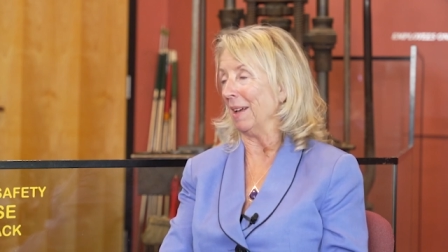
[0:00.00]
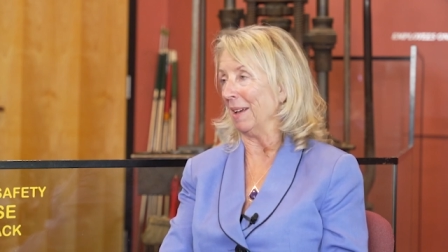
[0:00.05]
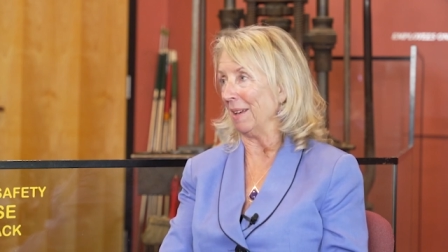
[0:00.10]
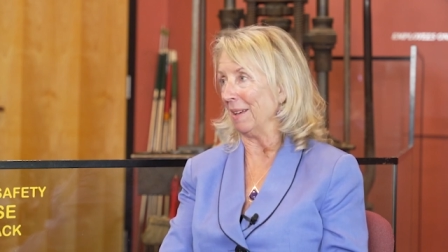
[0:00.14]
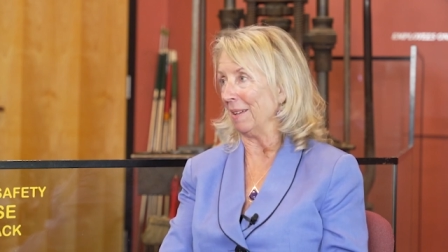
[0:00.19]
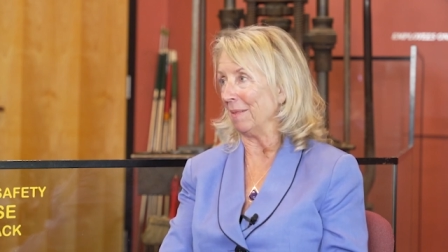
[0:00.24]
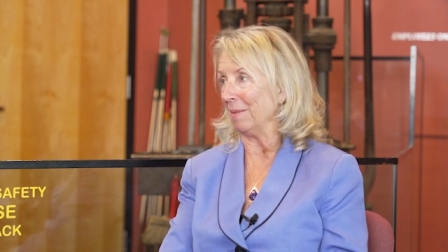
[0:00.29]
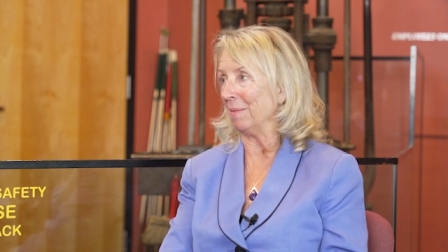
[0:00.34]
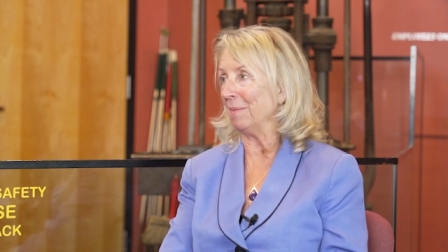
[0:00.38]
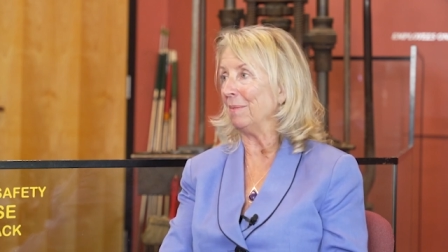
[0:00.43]

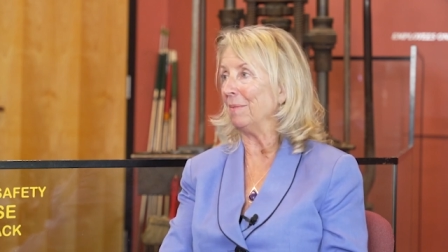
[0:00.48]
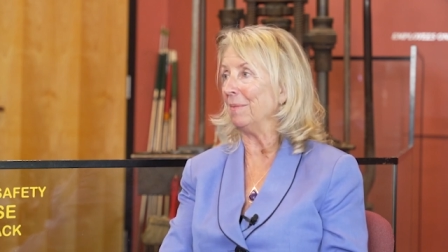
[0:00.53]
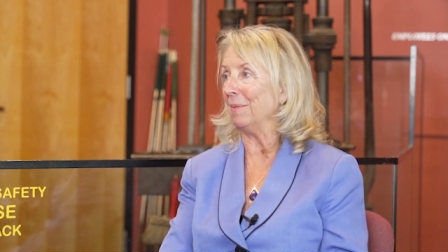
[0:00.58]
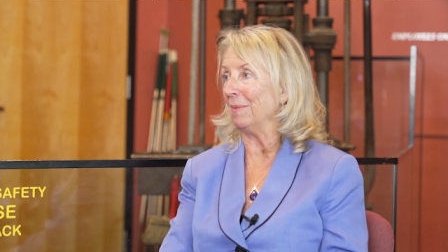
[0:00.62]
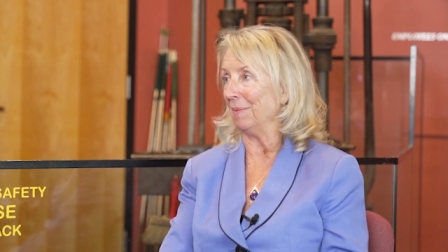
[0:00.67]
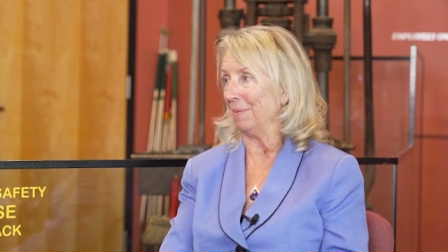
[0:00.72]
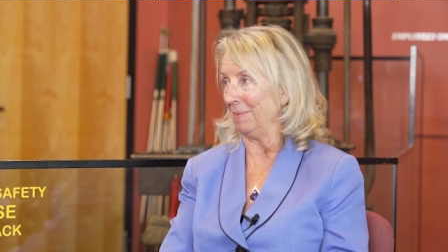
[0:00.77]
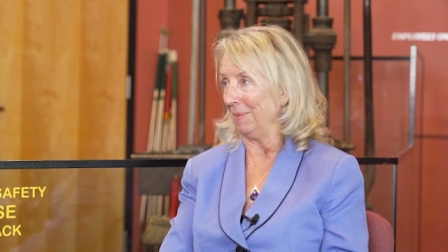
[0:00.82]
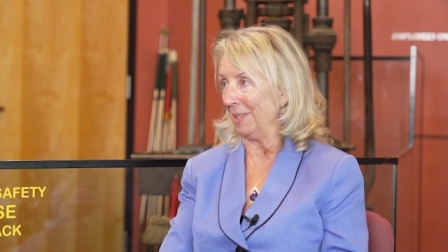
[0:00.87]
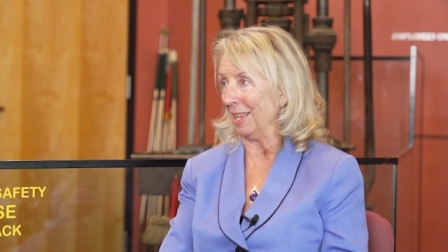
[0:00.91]
Uh,
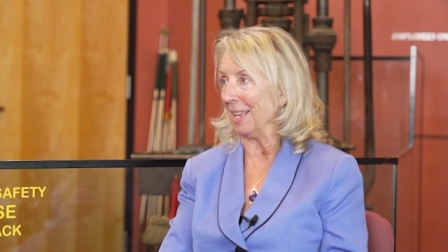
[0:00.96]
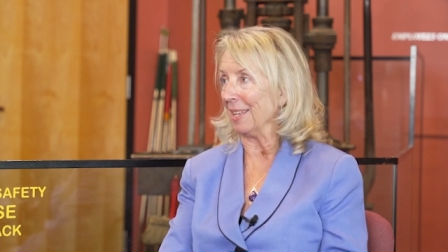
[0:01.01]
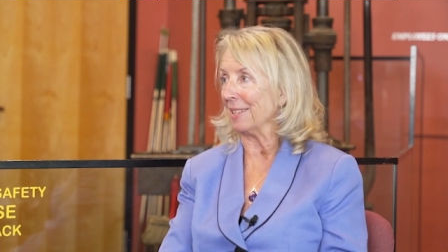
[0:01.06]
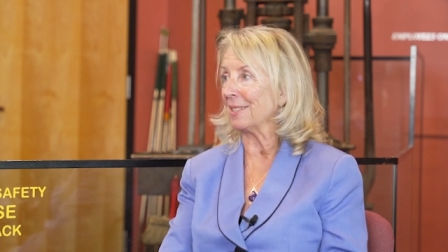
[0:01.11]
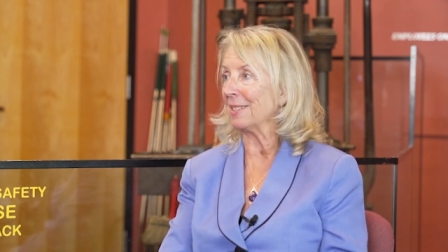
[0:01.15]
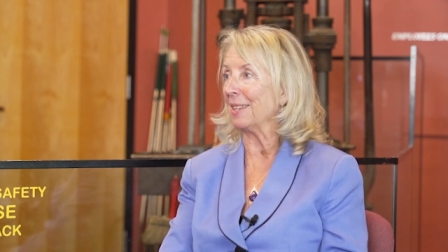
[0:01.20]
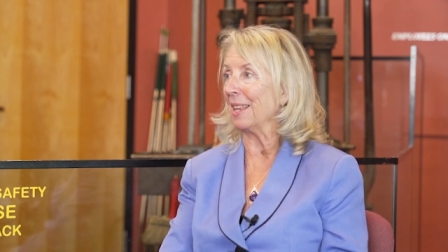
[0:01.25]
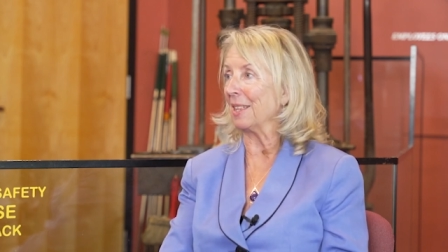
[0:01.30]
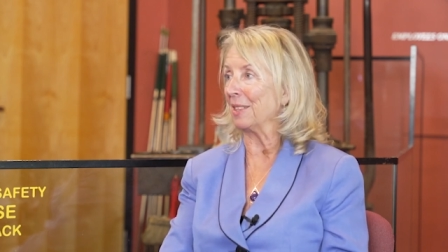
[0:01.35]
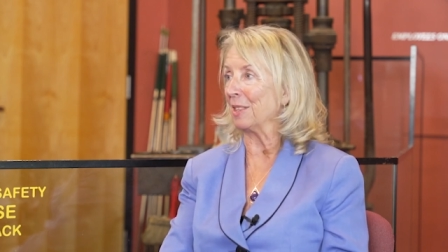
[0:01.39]

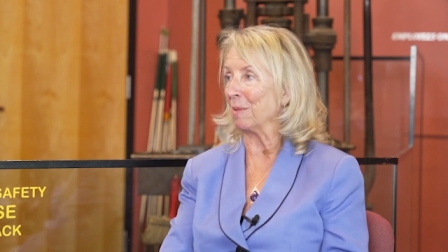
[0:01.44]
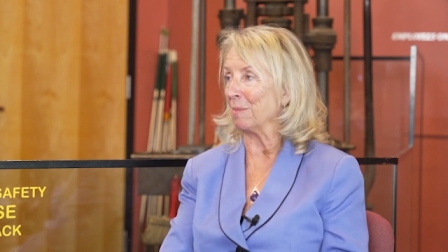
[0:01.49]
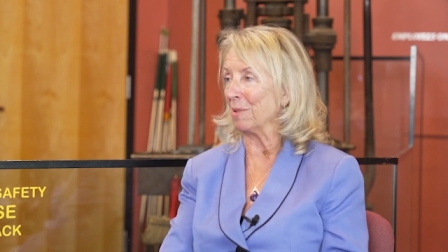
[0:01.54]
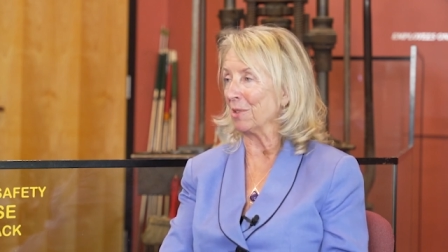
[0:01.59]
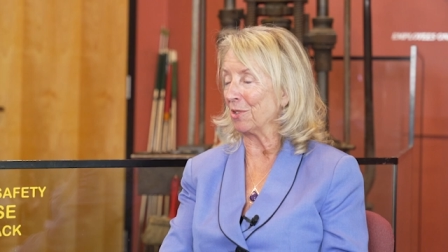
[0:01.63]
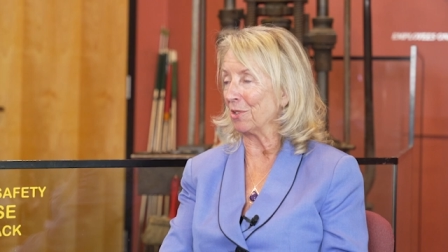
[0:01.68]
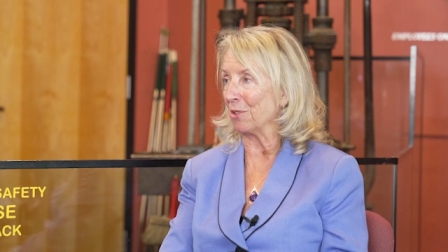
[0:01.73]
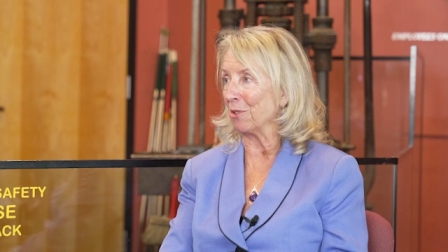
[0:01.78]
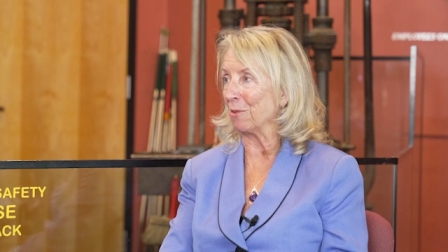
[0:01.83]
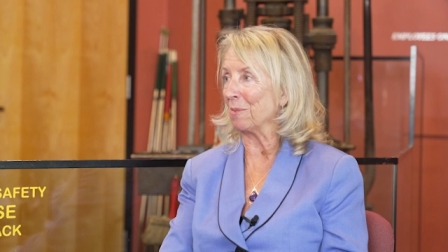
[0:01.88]
Yes, at the
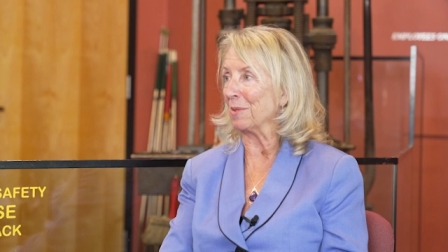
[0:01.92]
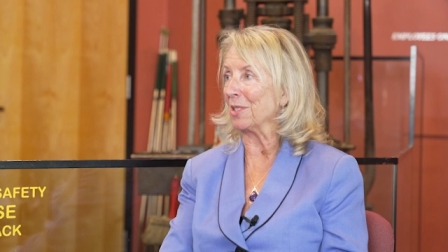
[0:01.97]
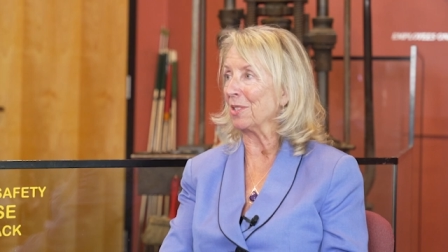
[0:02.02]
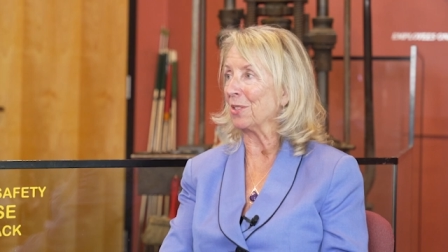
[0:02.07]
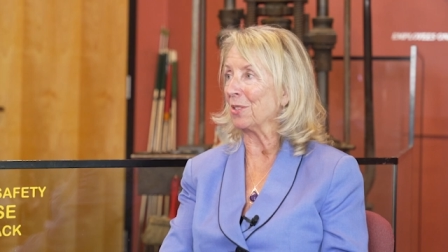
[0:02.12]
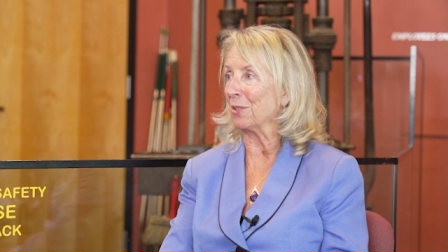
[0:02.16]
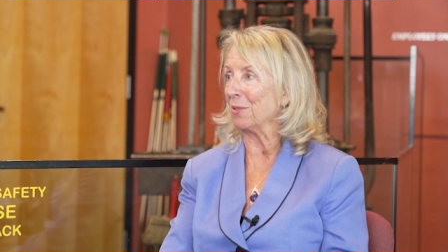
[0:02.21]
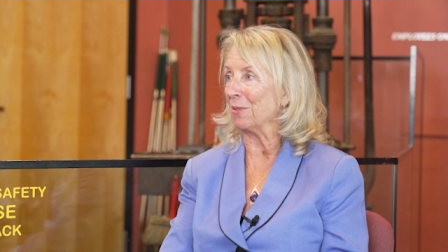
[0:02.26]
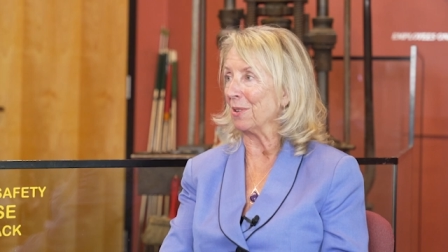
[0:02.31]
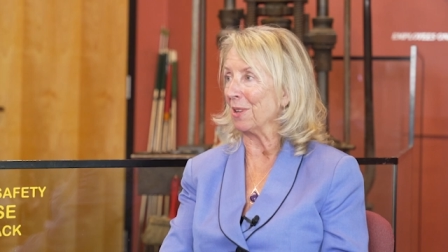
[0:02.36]
McDermott
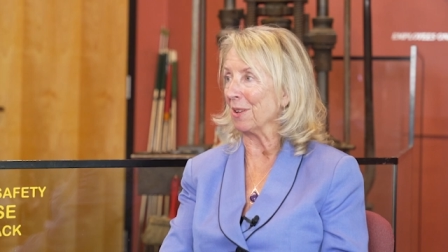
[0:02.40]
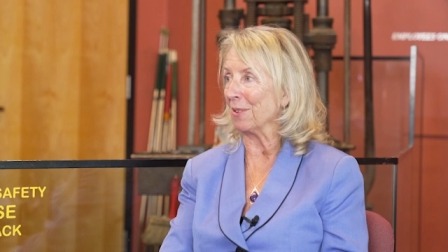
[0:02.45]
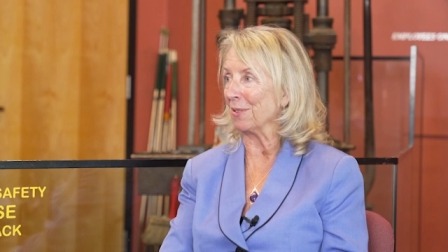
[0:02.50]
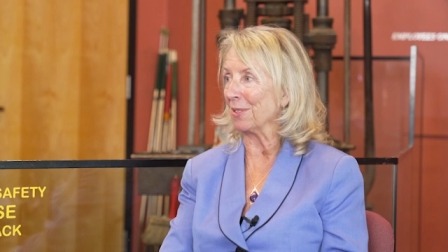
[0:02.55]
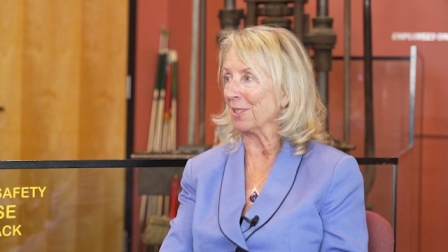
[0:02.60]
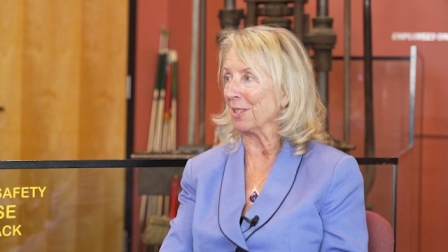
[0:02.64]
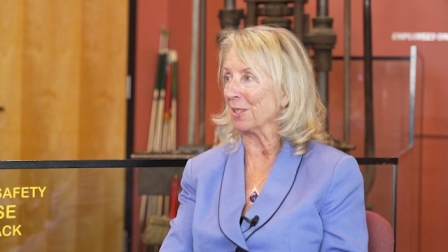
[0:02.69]
Studios.